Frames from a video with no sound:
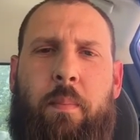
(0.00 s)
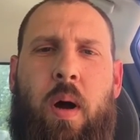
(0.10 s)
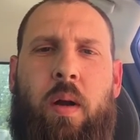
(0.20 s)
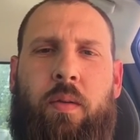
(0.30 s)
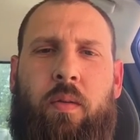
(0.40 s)

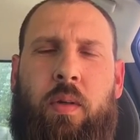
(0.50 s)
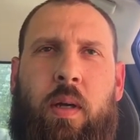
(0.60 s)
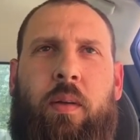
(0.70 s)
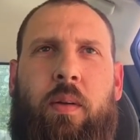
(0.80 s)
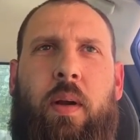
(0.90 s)
monster
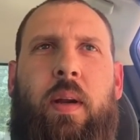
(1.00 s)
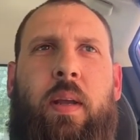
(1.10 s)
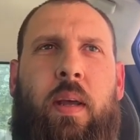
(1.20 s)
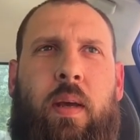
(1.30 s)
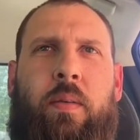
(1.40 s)
out there ready to
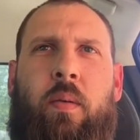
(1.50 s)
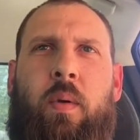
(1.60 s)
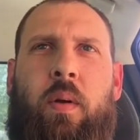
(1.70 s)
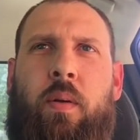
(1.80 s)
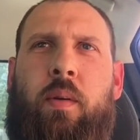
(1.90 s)
kick
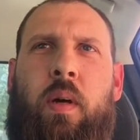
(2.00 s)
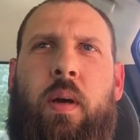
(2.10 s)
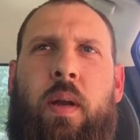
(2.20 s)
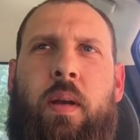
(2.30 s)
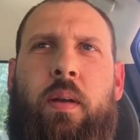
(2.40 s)
everyone in the rear
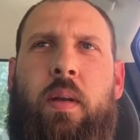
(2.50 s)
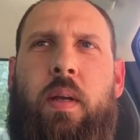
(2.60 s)
end.